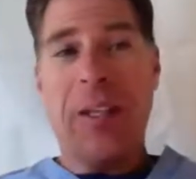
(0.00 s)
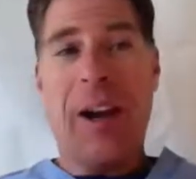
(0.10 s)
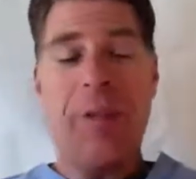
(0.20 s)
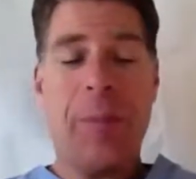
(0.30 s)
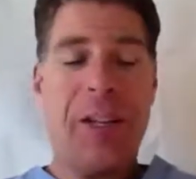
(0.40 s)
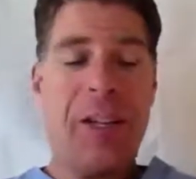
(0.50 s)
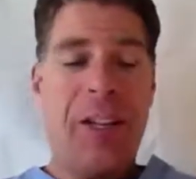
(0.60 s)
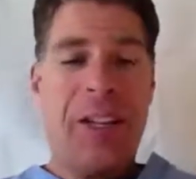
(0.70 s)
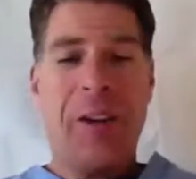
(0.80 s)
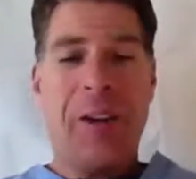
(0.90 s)
government,
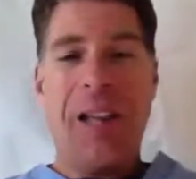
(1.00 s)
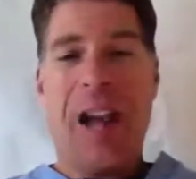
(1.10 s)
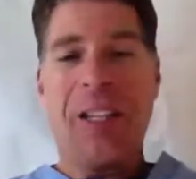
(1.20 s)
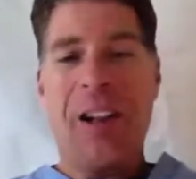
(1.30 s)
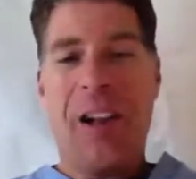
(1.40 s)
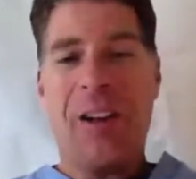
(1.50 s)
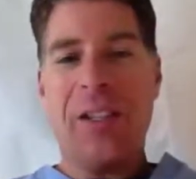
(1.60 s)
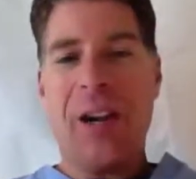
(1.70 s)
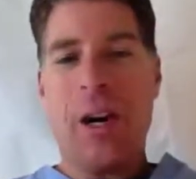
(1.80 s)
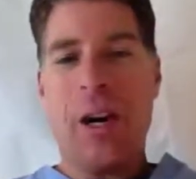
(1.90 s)
your tax
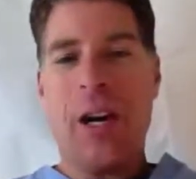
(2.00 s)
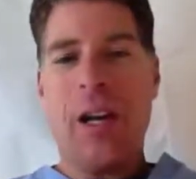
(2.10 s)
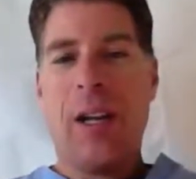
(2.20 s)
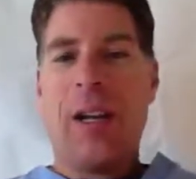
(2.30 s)
dollars at work,